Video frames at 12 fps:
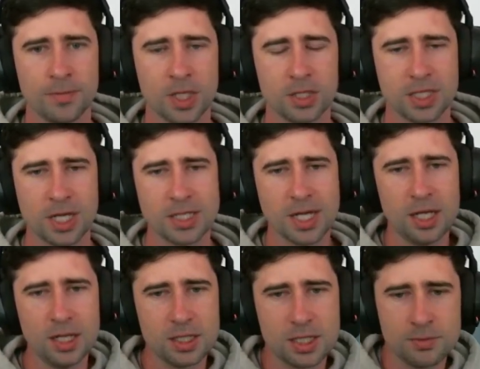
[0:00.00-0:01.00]
Because
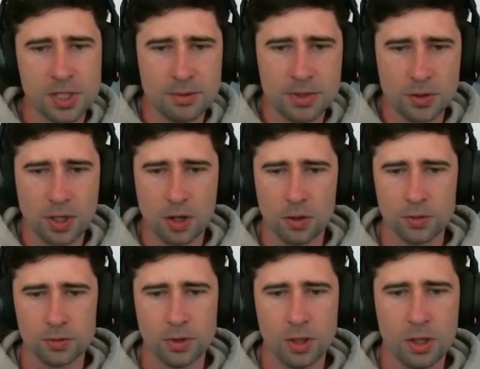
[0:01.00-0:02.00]
Titania, sometimes you want
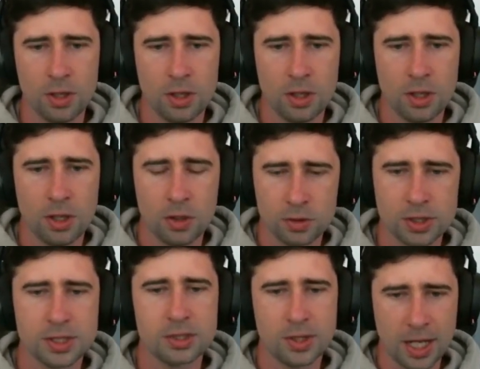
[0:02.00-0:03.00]
to hold
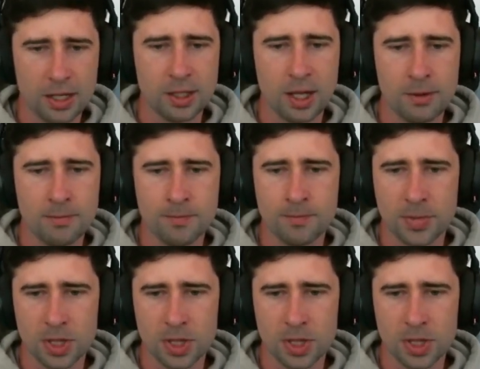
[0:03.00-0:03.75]
it till the end game.